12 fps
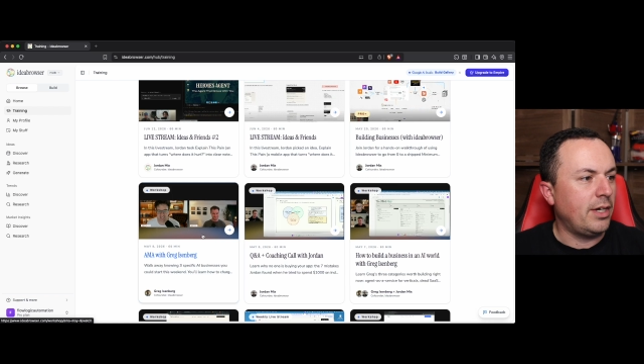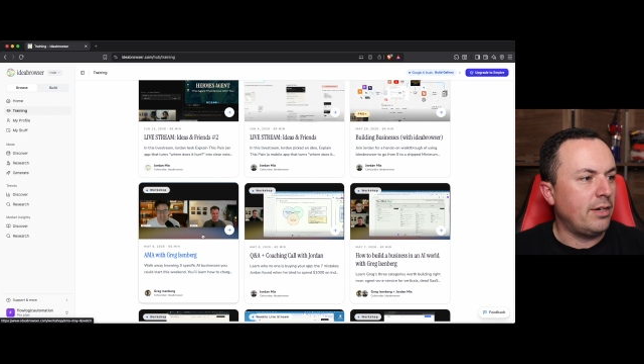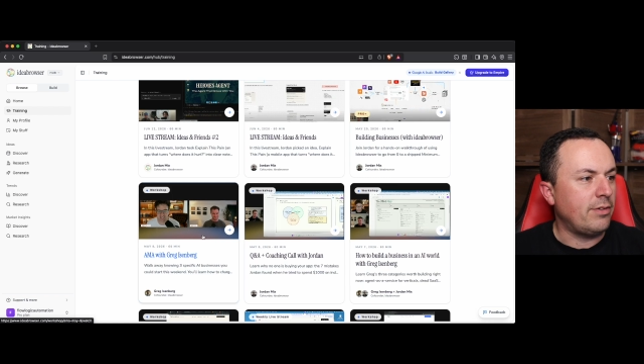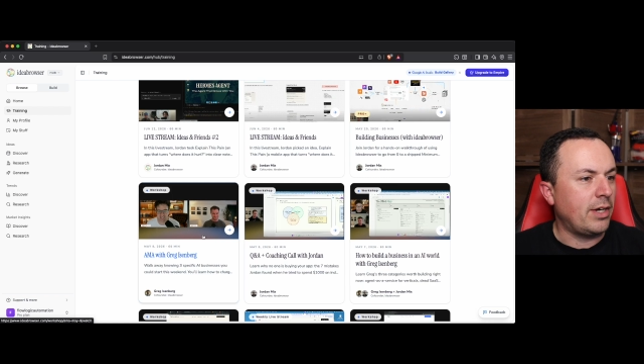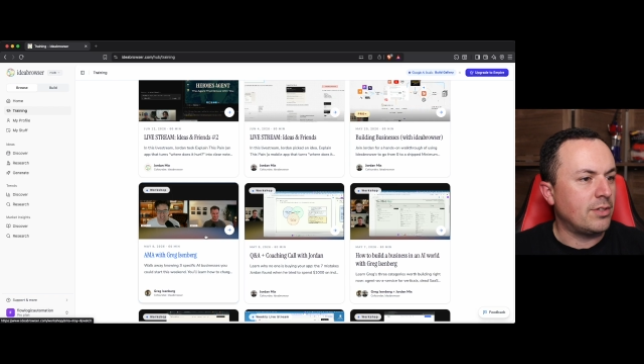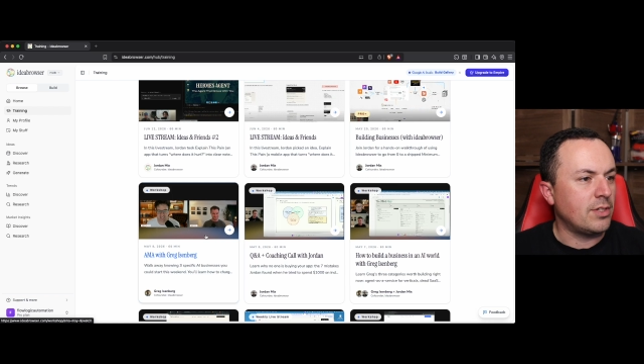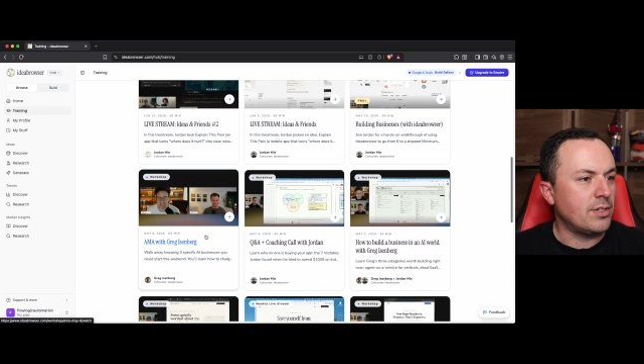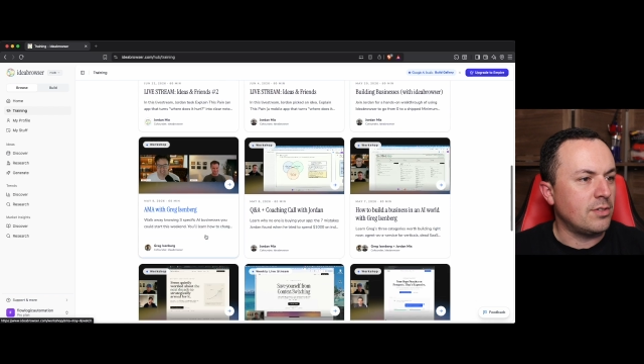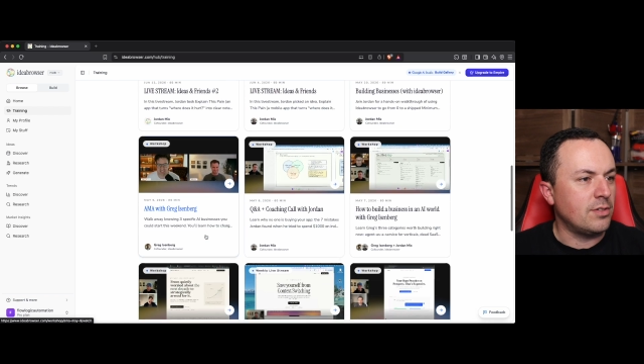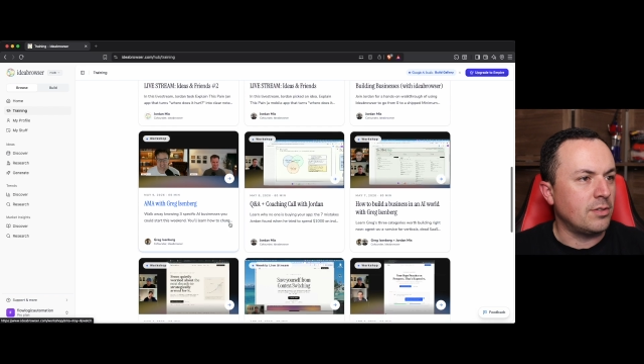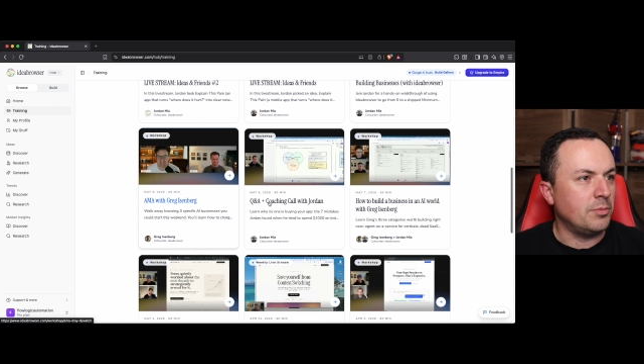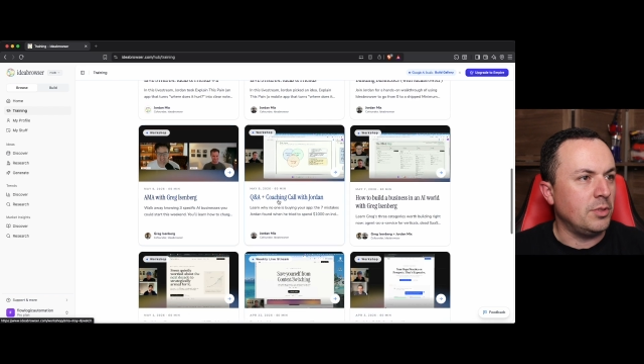have access to
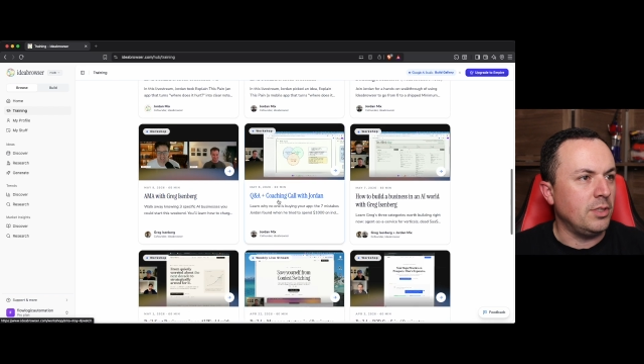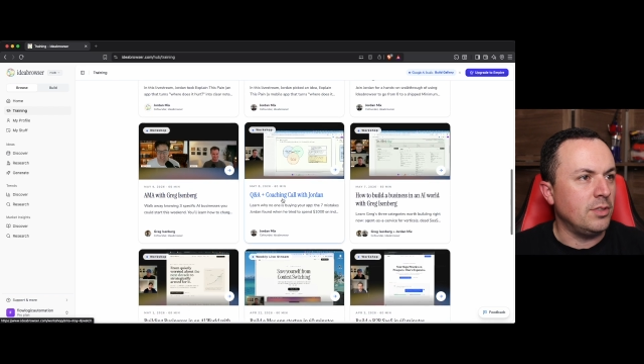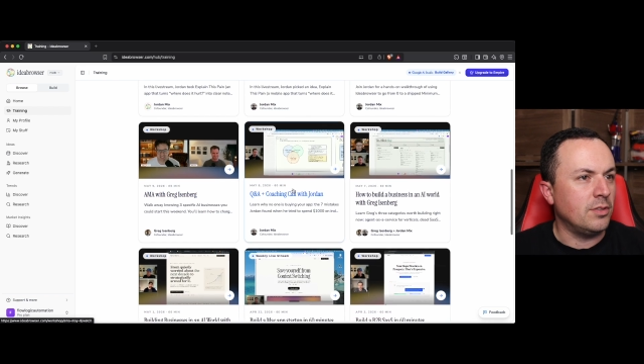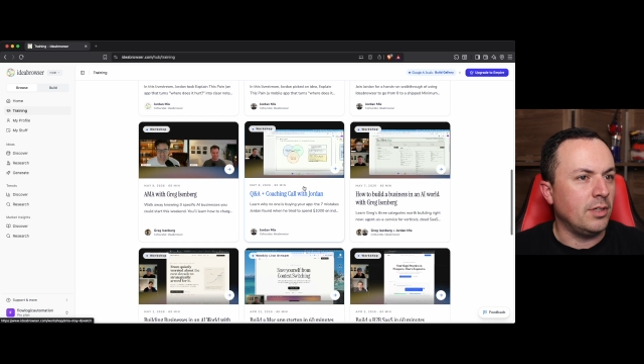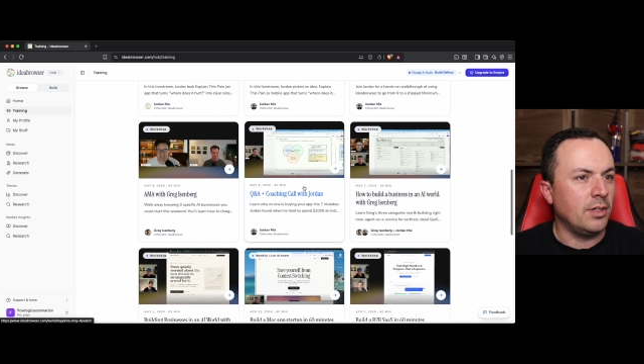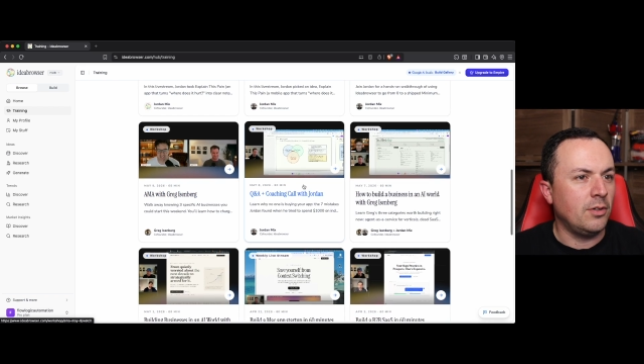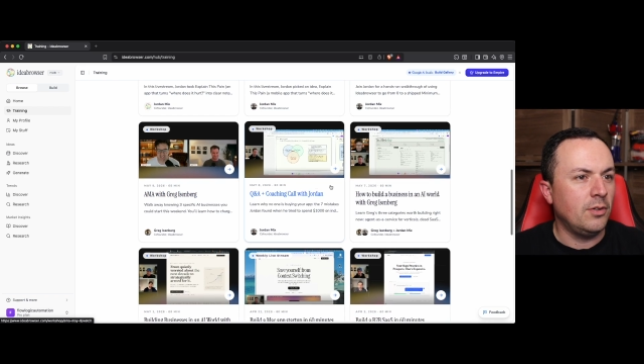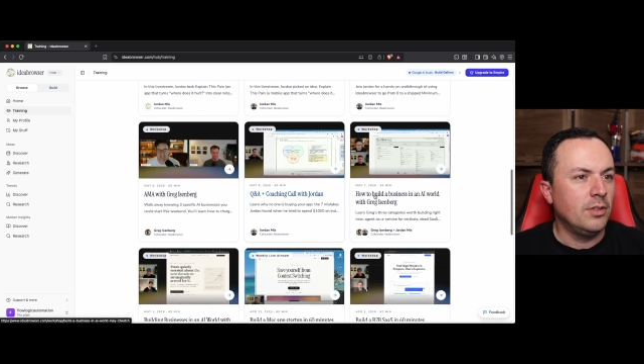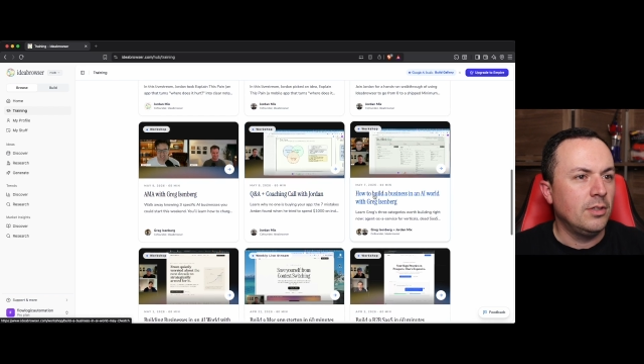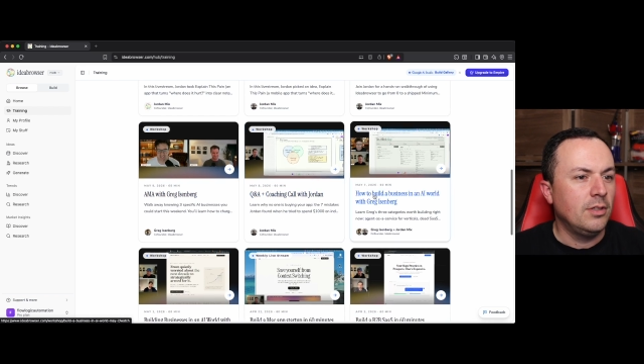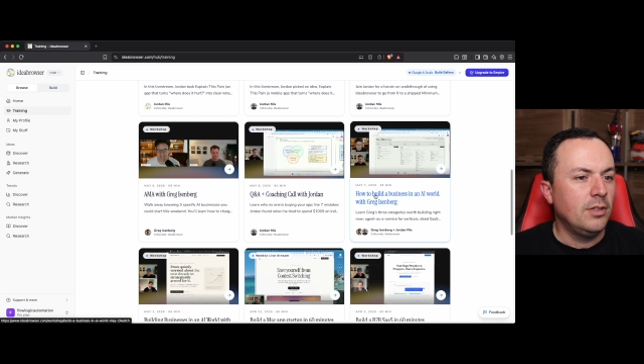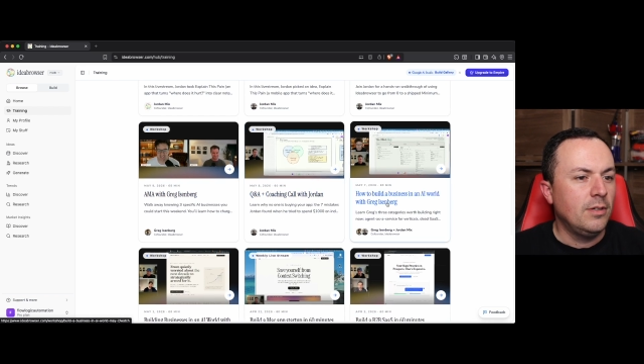some of these now
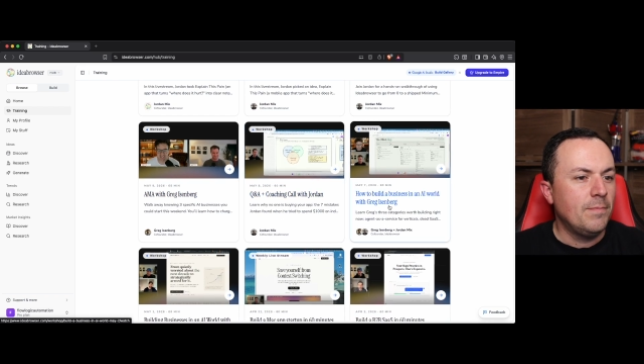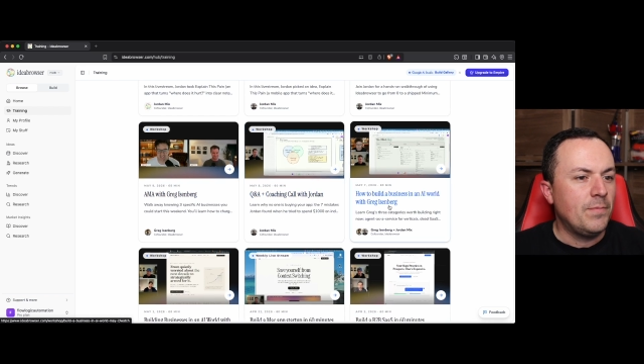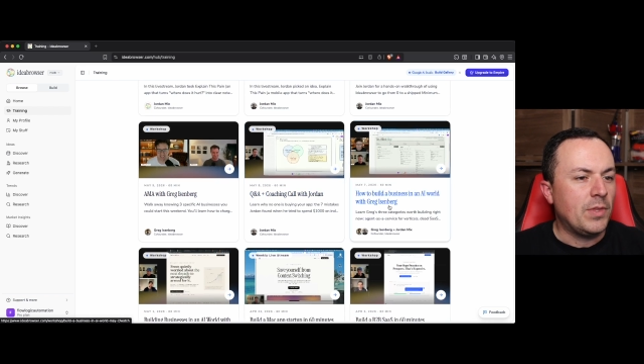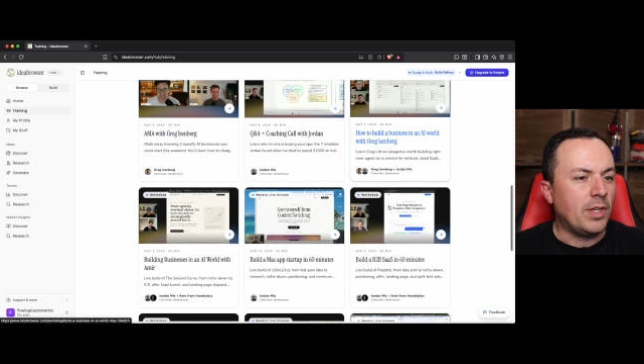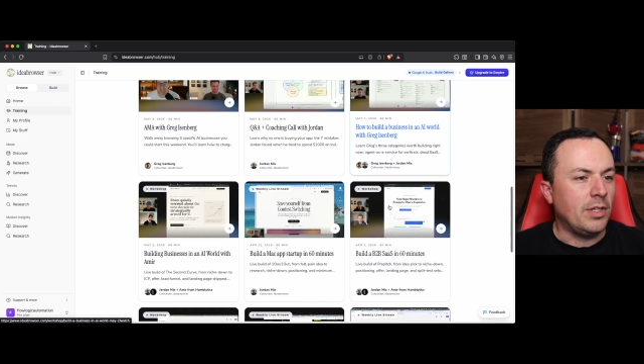that